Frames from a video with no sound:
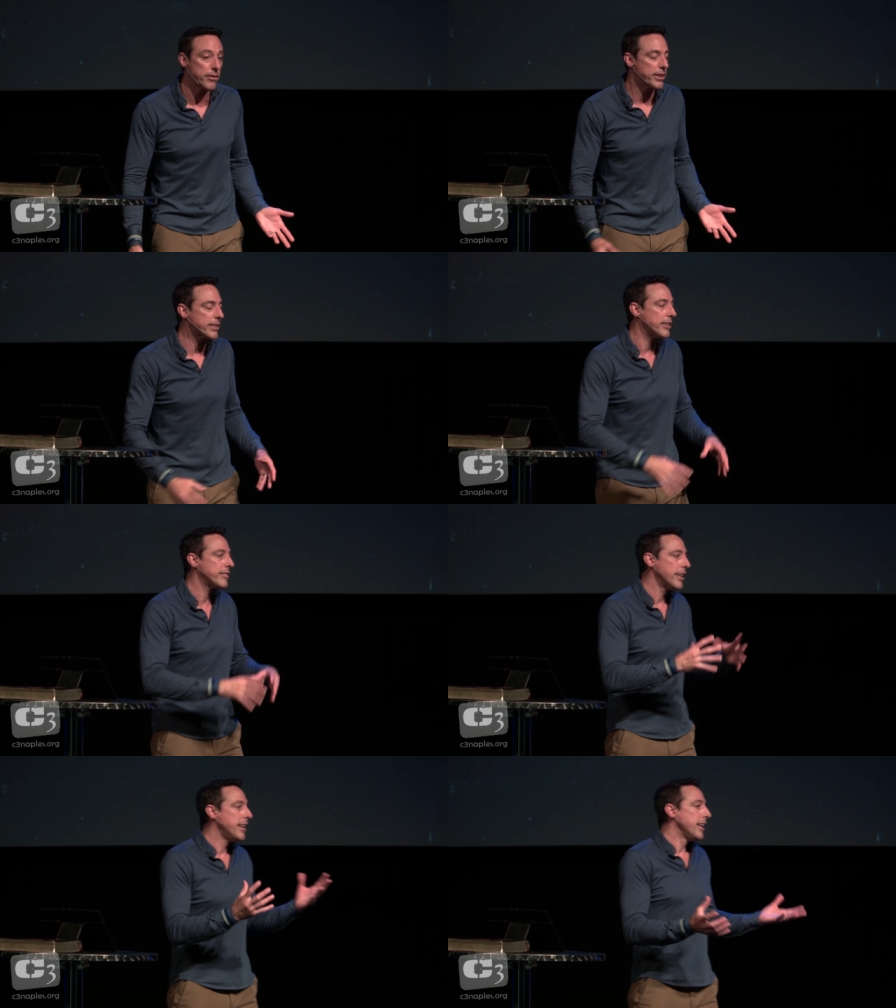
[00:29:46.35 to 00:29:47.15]
Like that's
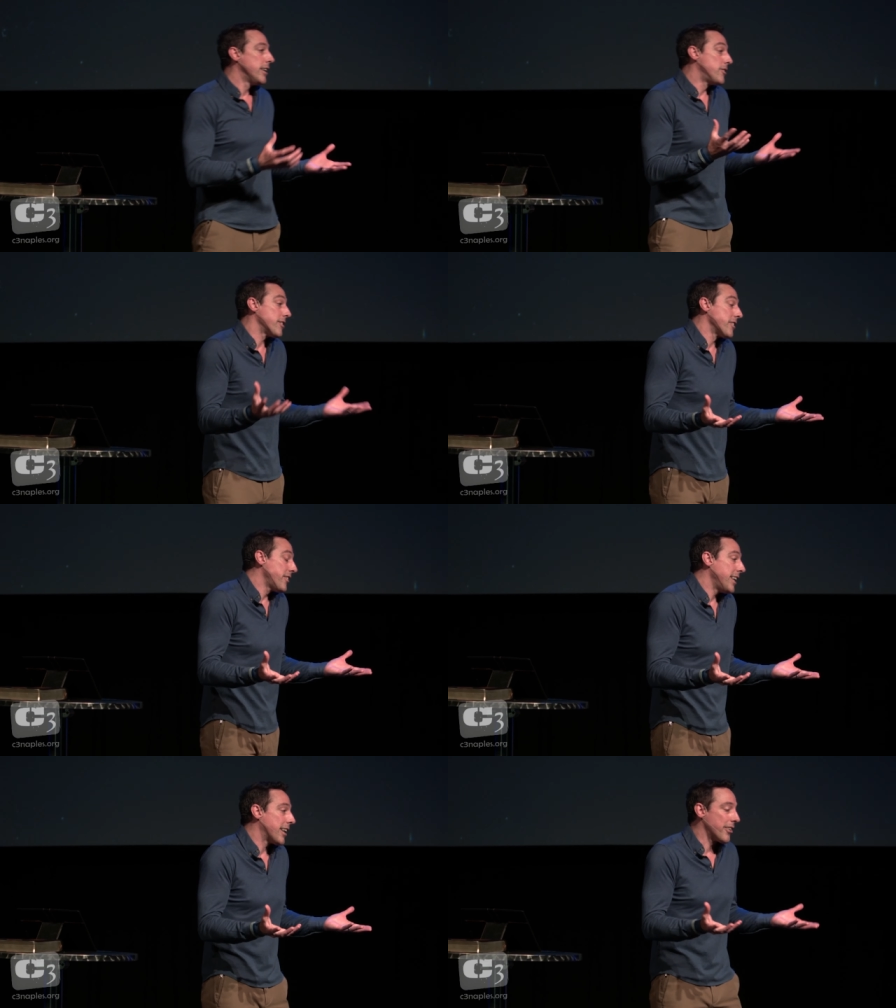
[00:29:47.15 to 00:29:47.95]
just a
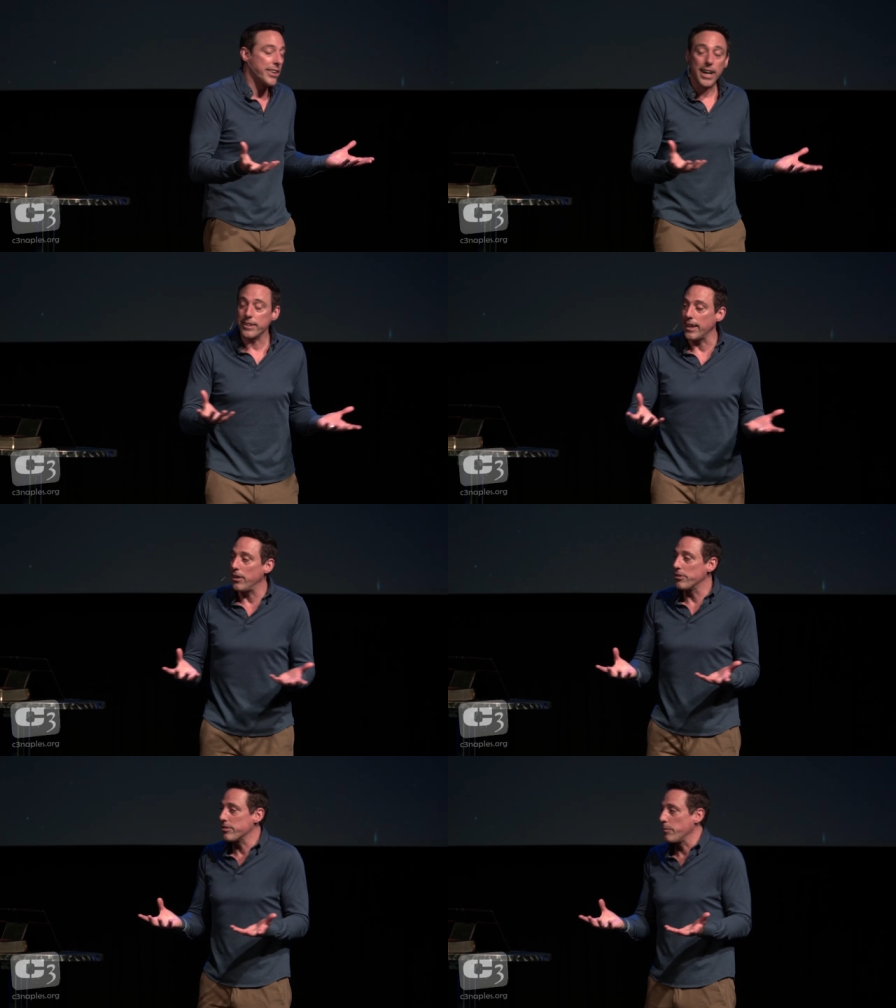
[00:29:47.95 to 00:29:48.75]
thing or knocked
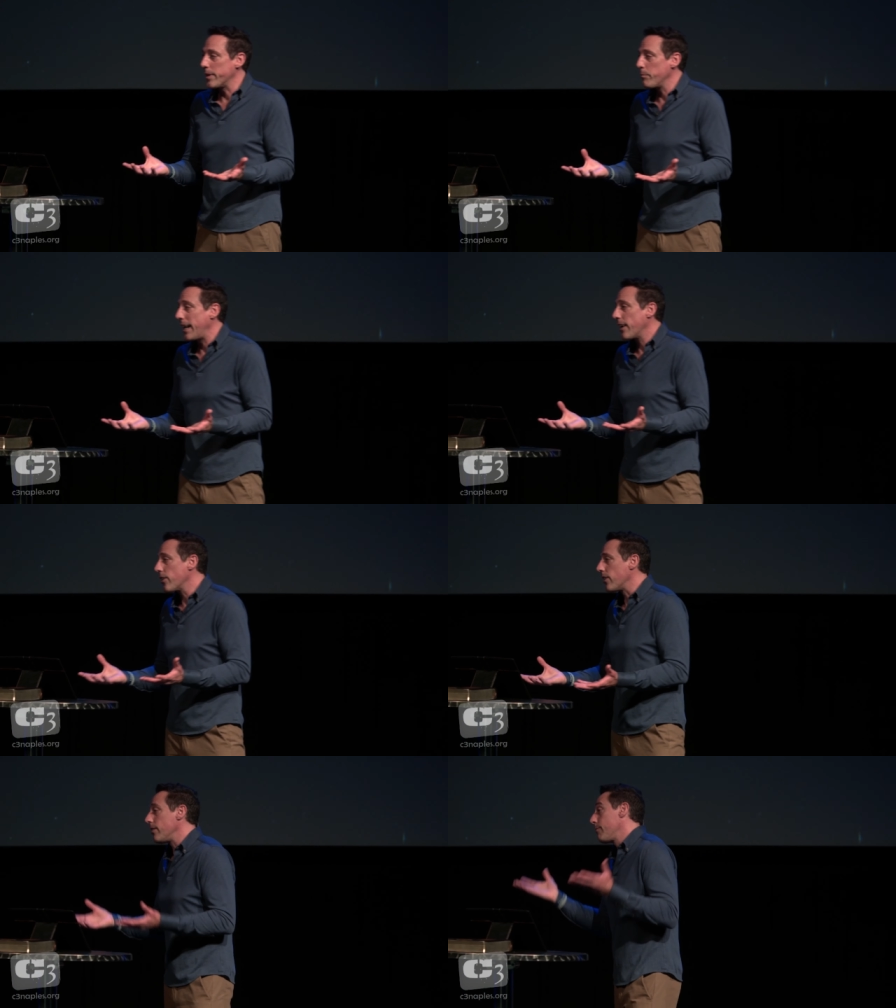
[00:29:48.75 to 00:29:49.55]
out or something by a
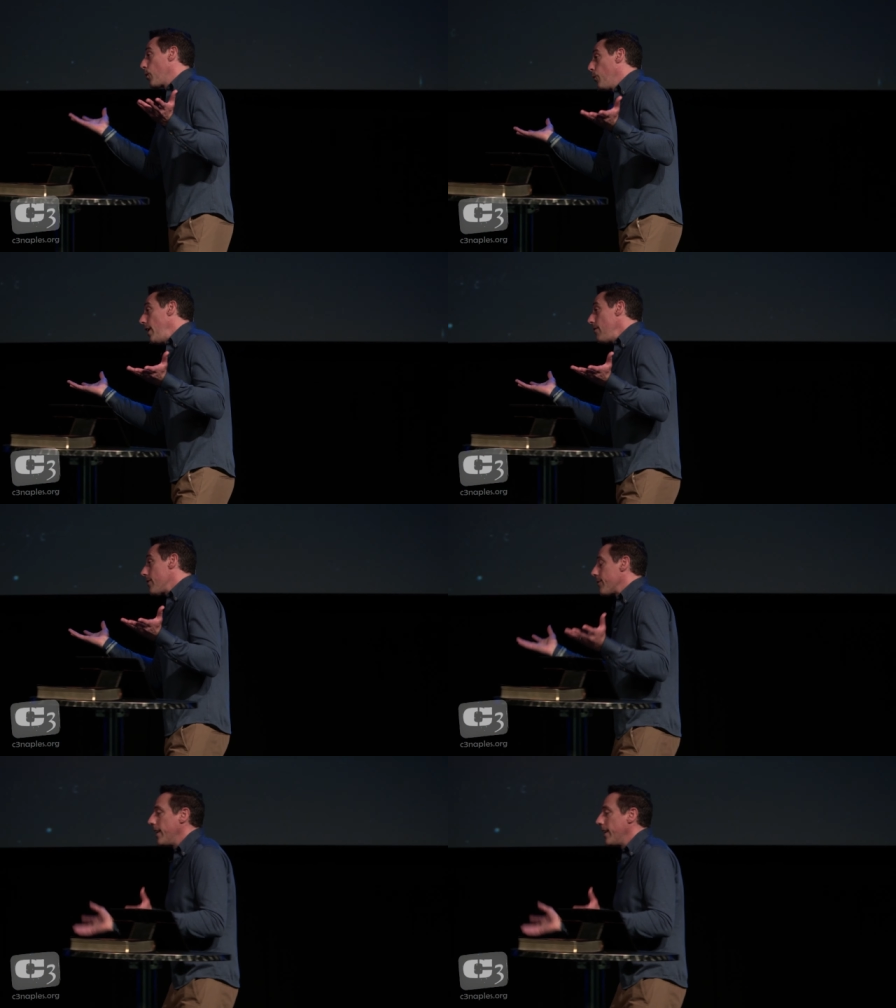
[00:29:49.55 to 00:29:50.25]
girl. whatever.